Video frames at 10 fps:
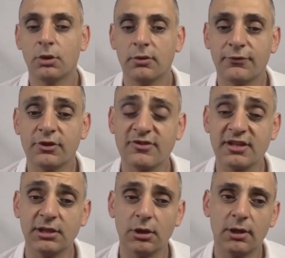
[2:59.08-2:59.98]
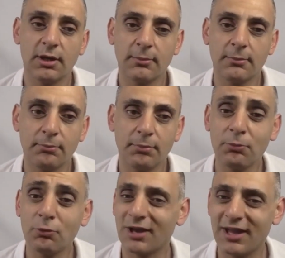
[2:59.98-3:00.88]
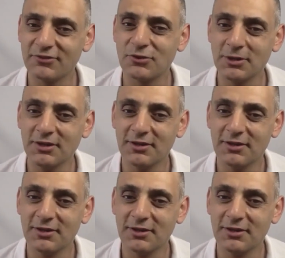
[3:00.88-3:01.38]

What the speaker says: Well, firstly, people relate to